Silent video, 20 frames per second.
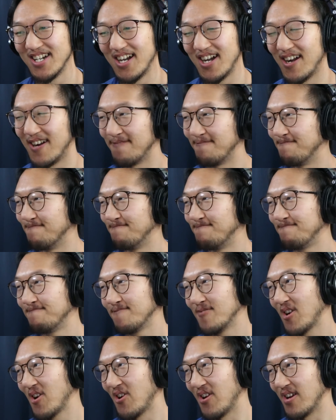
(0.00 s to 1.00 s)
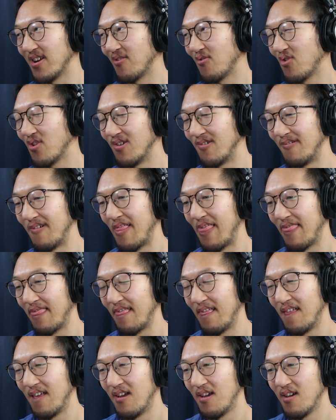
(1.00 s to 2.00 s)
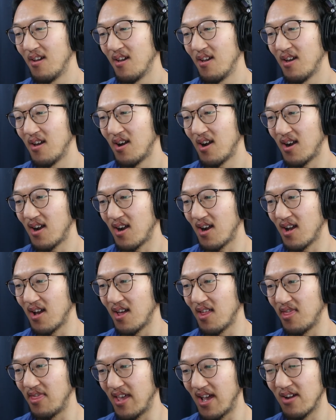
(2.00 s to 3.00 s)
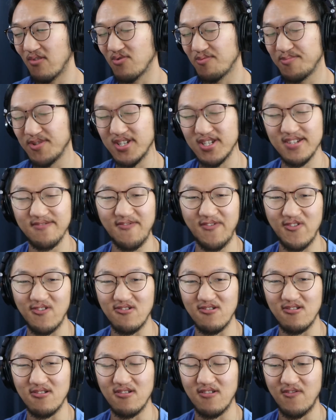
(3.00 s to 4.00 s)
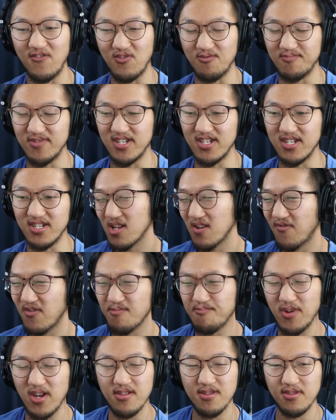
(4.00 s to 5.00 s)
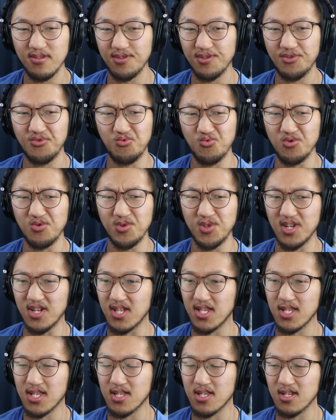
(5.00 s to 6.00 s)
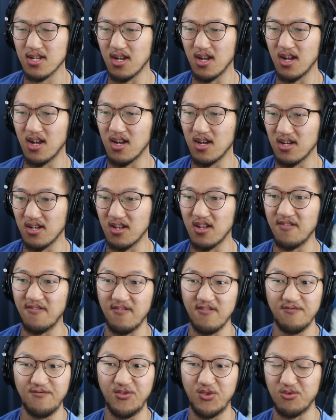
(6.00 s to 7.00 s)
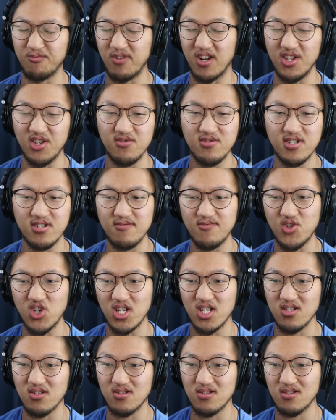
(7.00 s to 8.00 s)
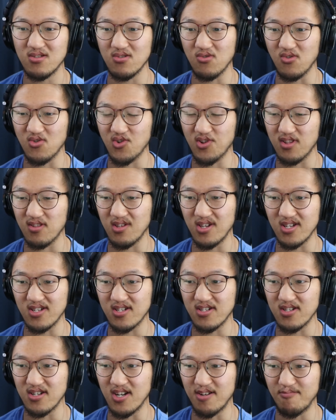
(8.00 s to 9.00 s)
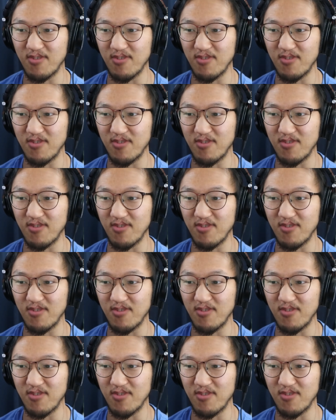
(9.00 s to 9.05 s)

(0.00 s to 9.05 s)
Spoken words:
All right, well, that will be it for me. If you've been through this through my YouTube channel or just like